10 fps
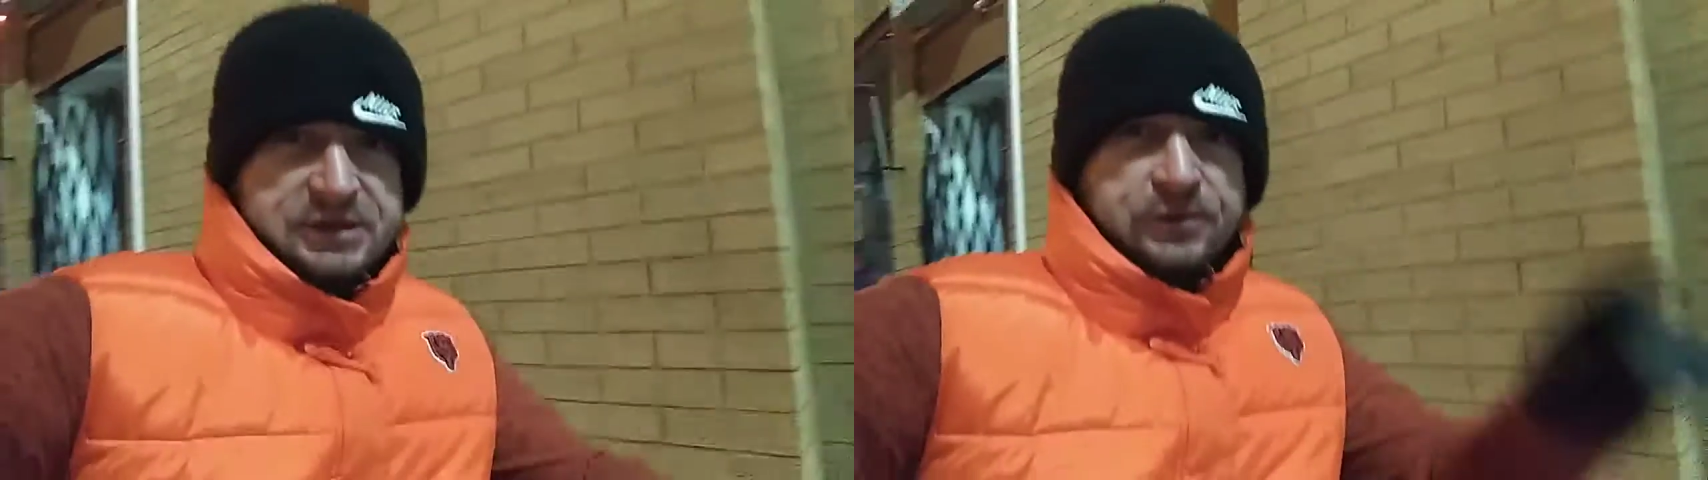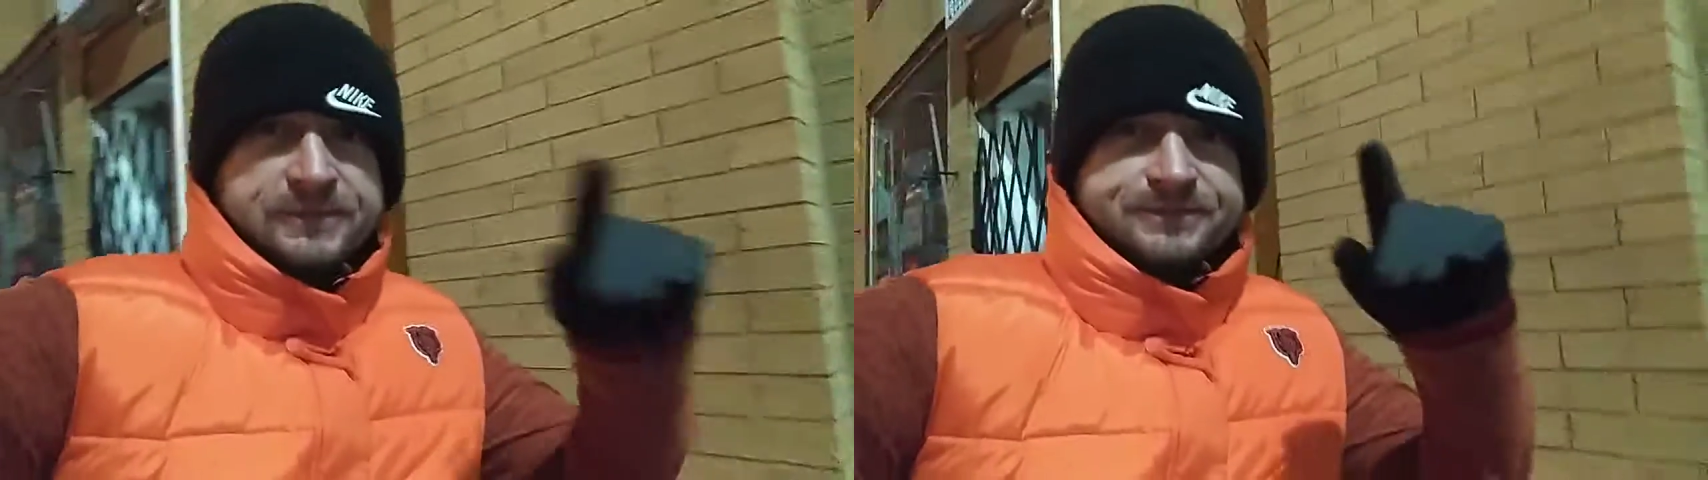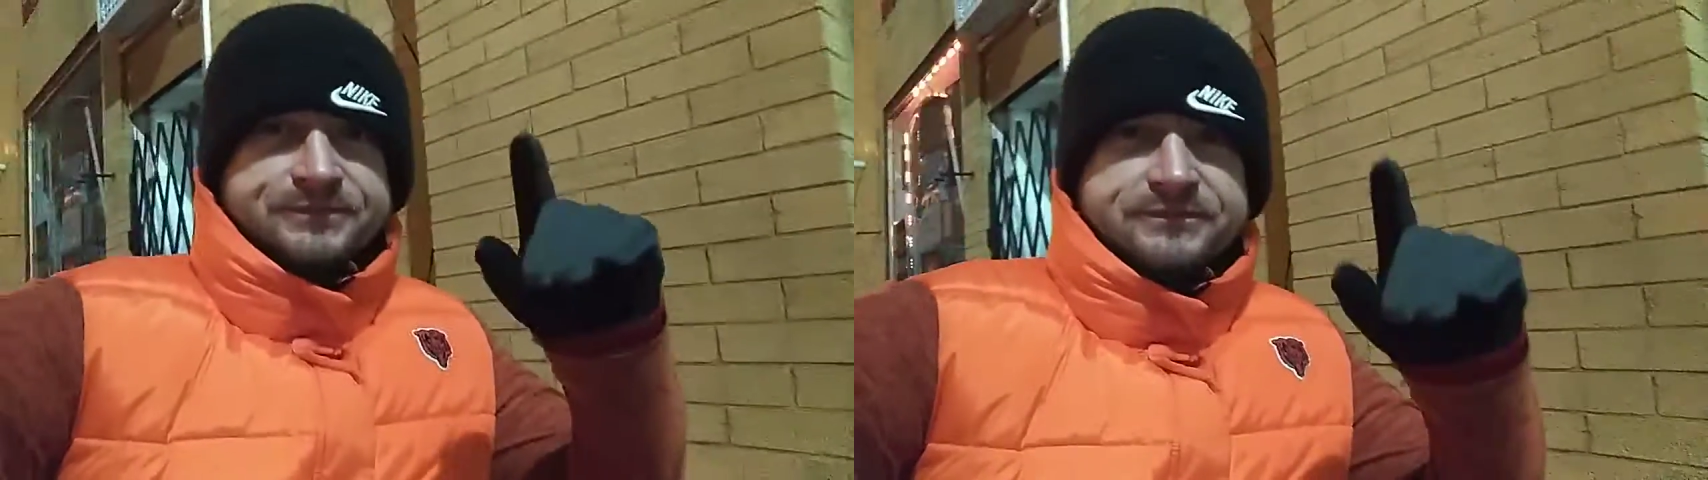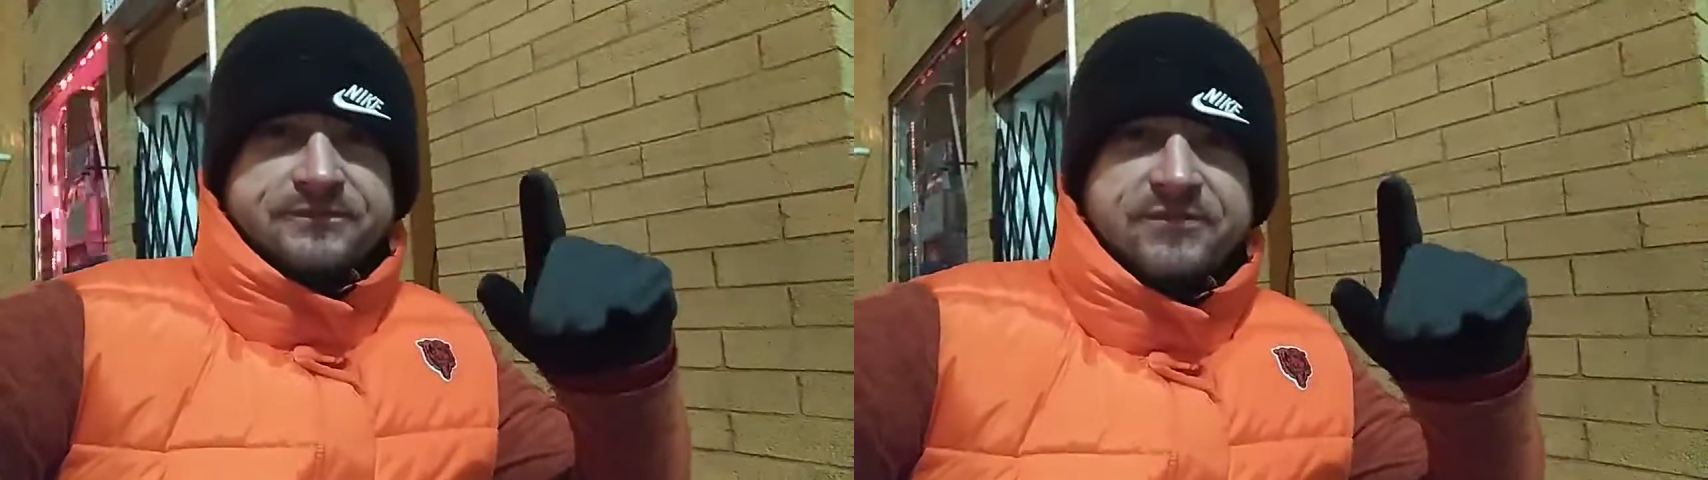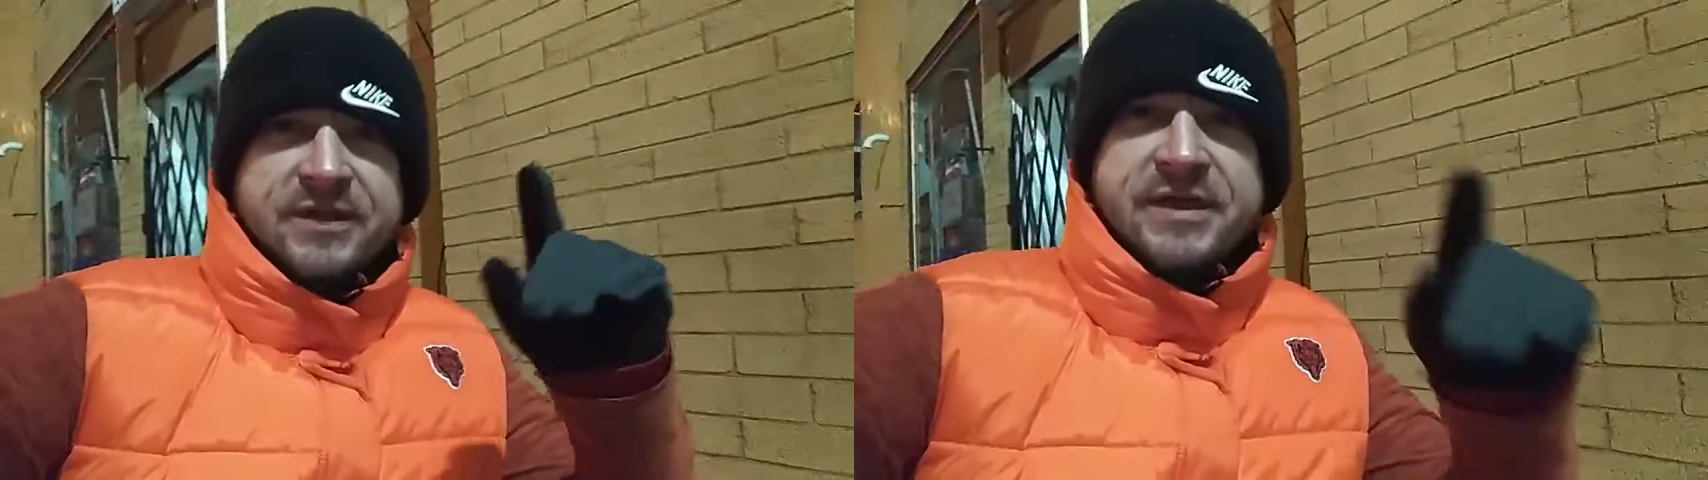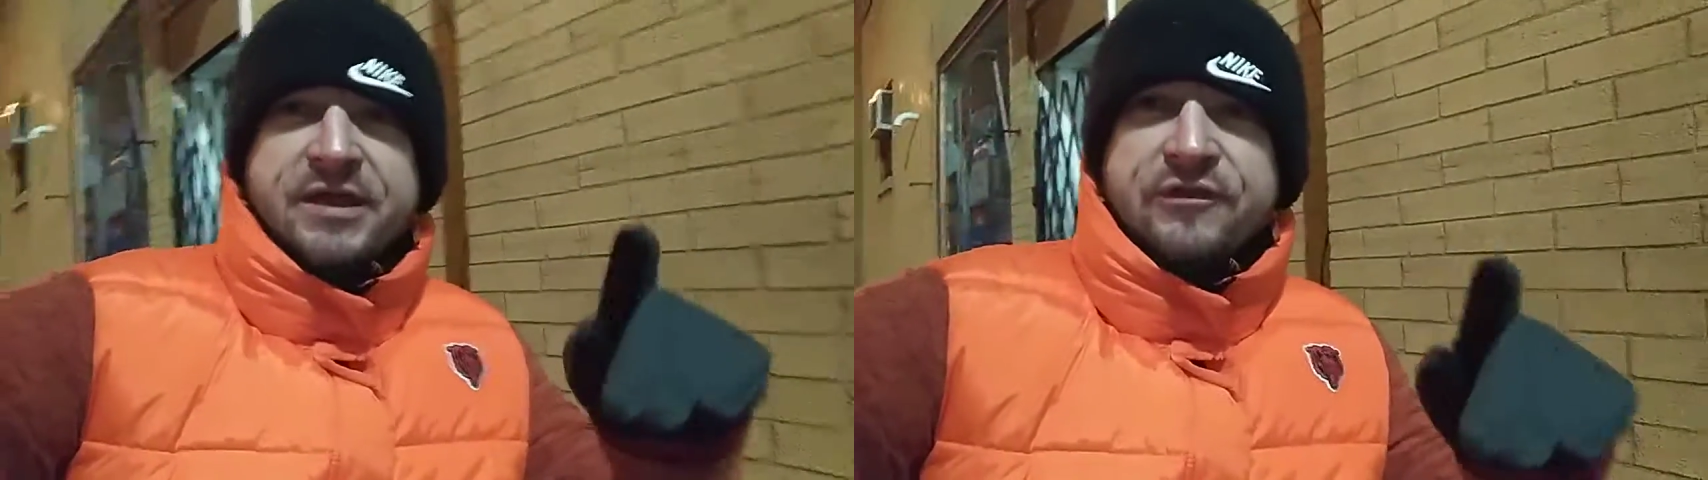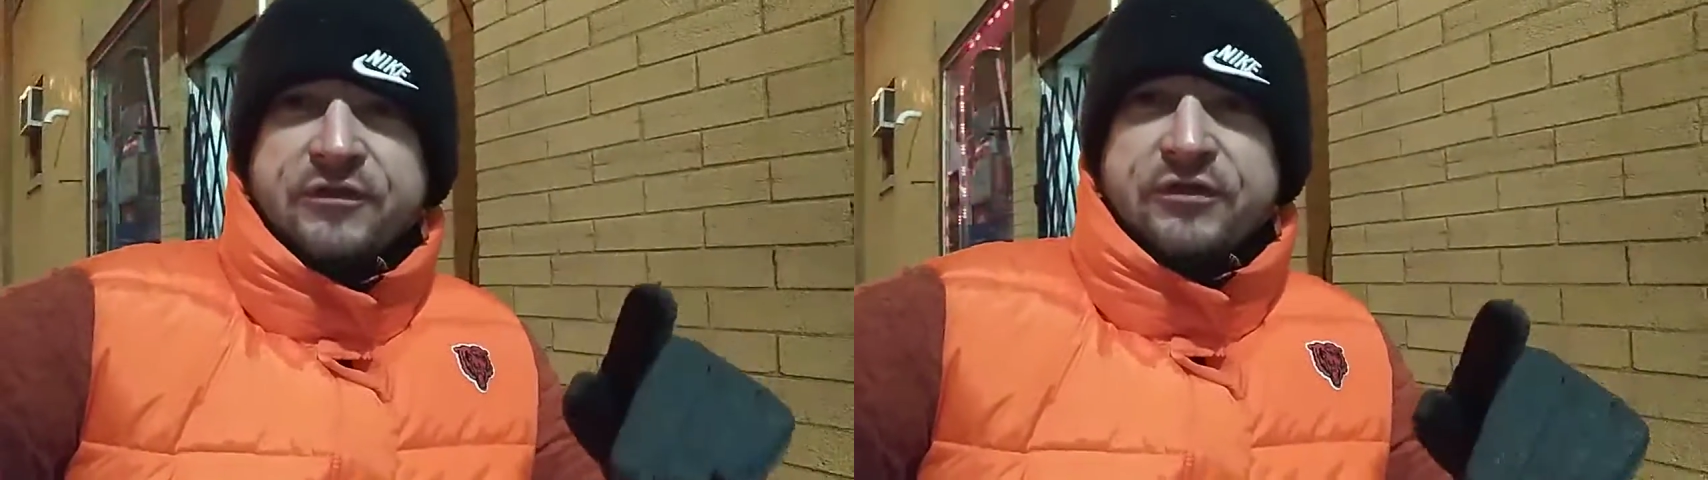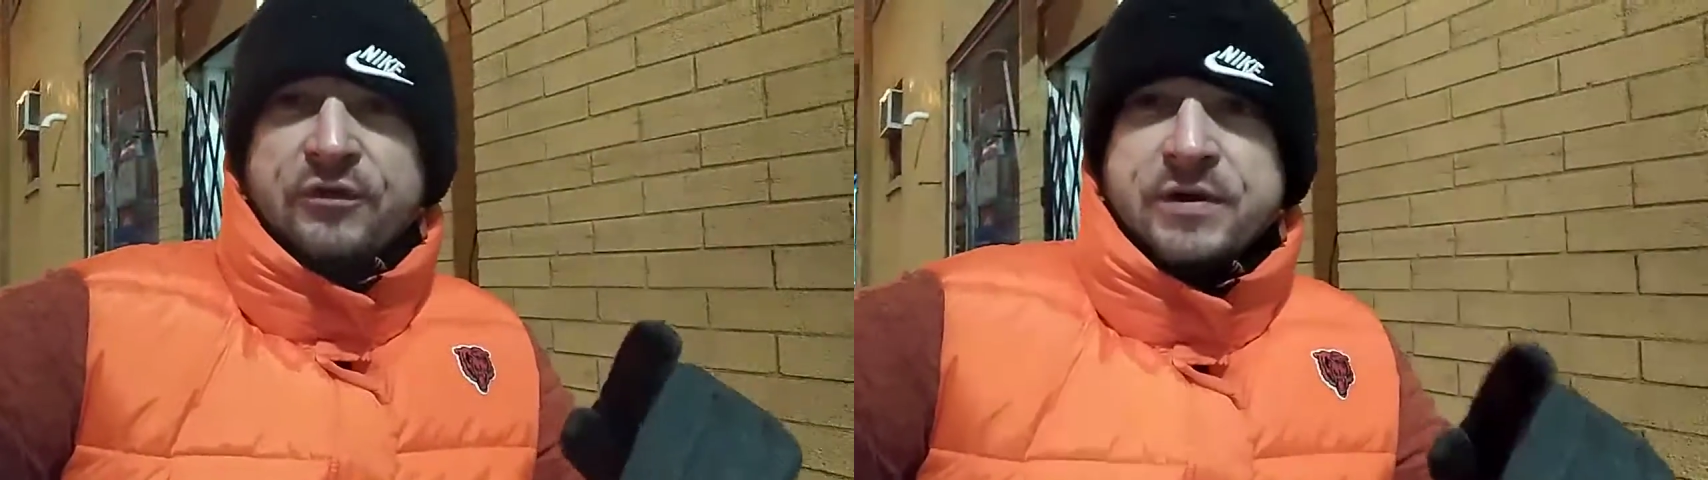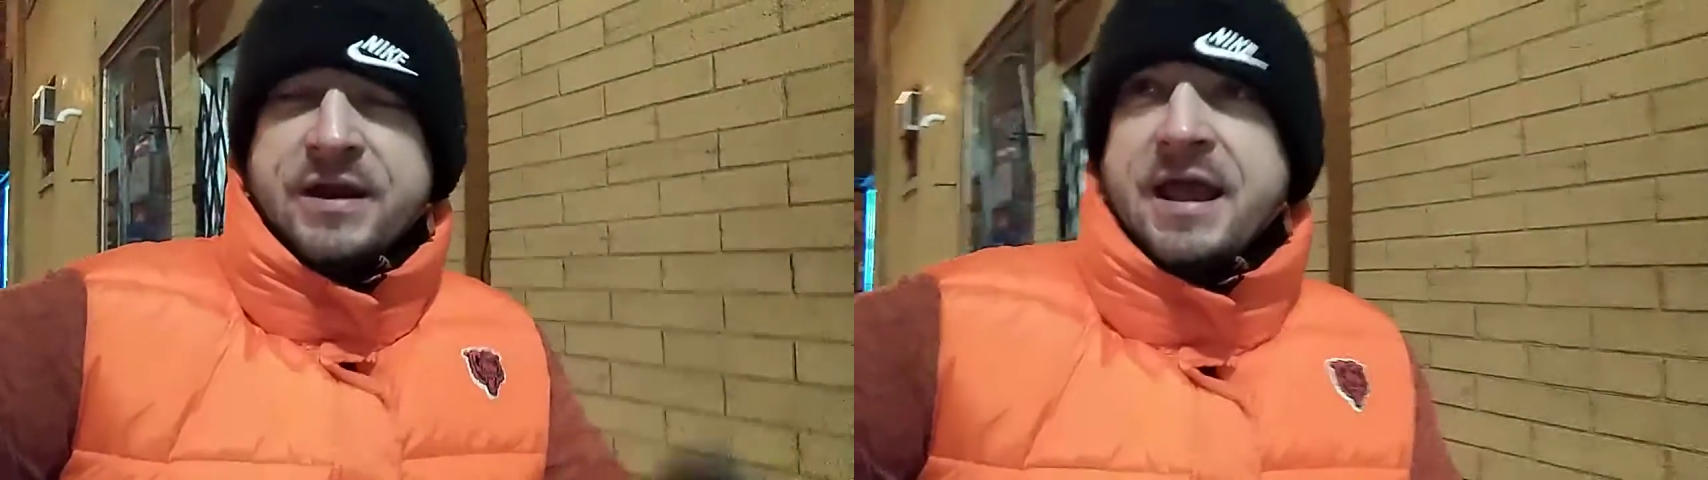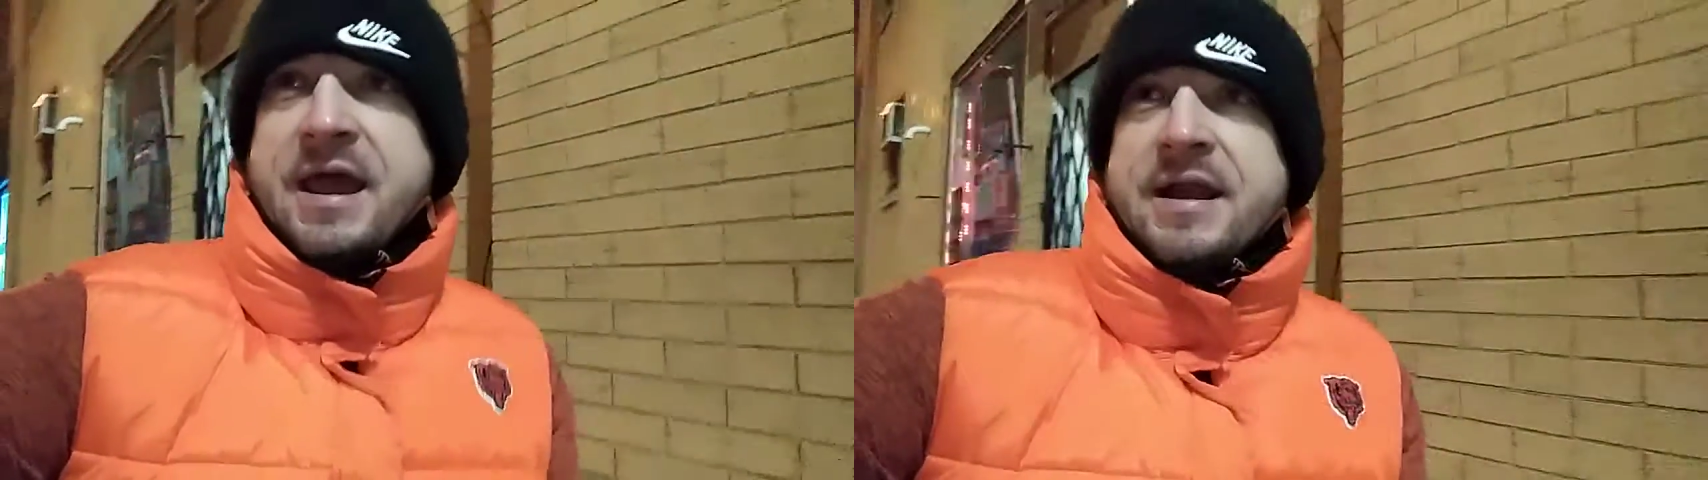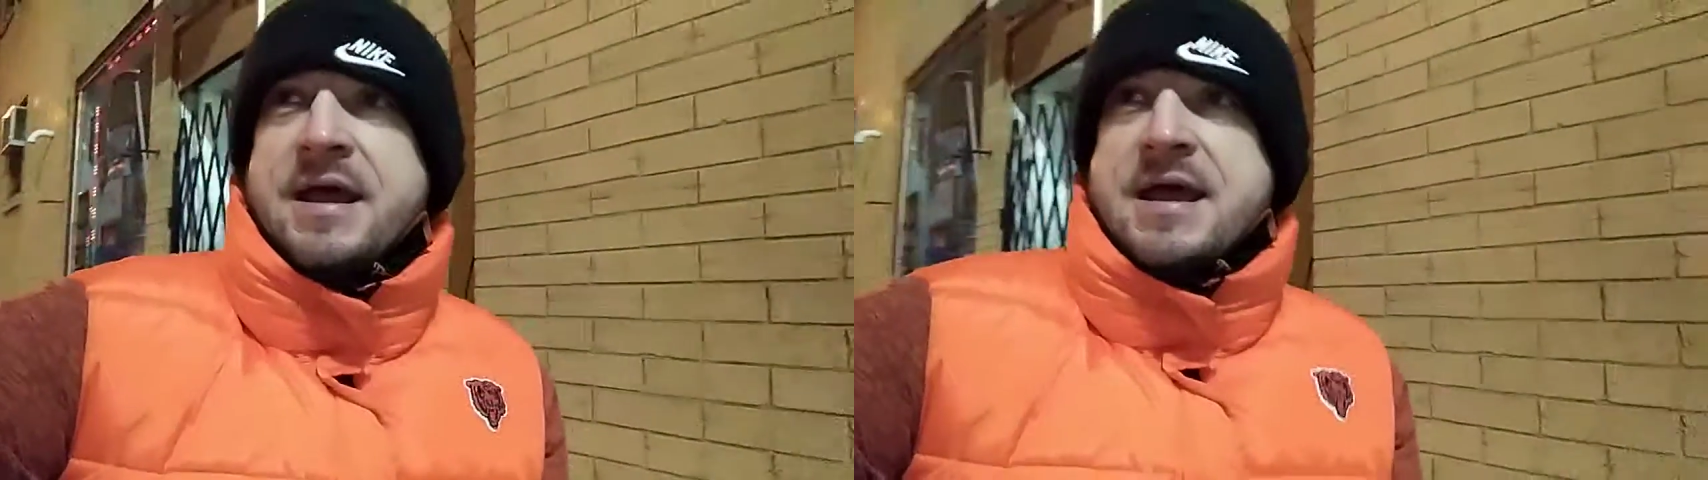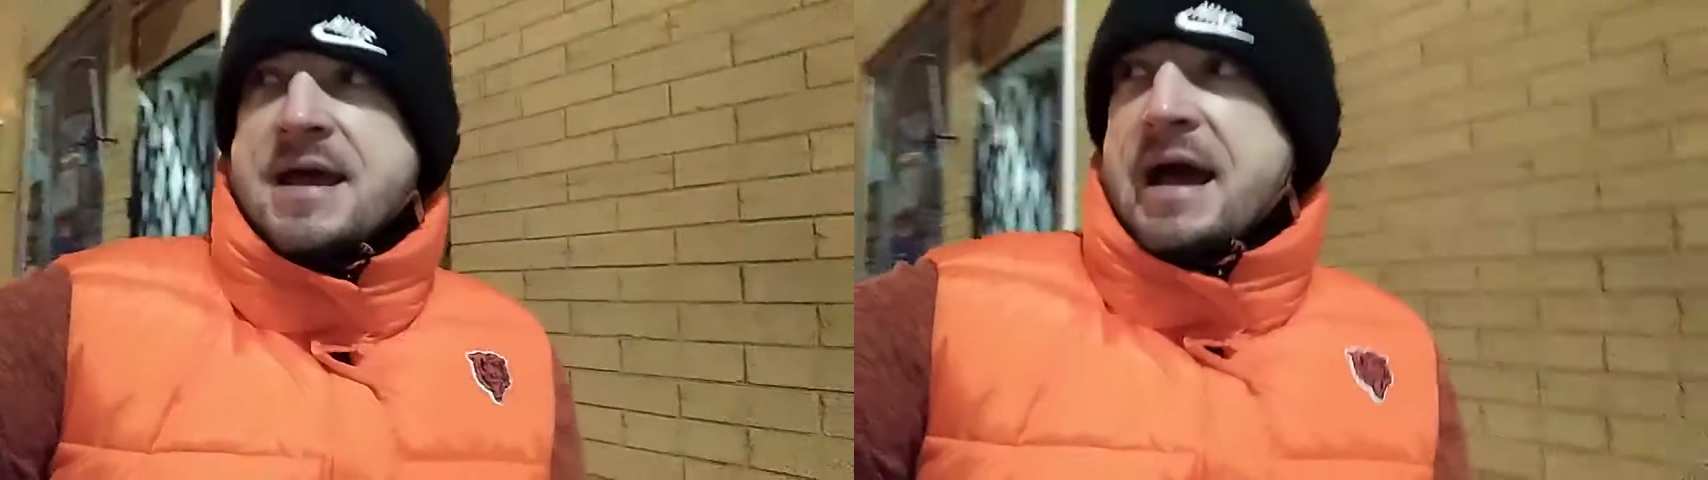So thank you for tuning in.